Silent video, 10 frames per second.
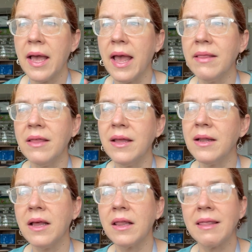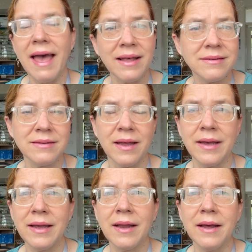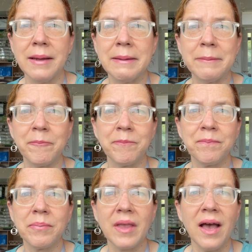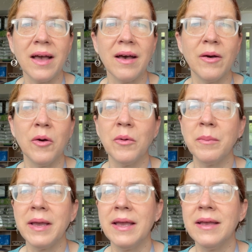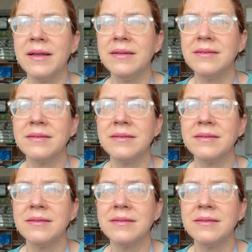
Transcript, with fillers: And then last night, um, I got home and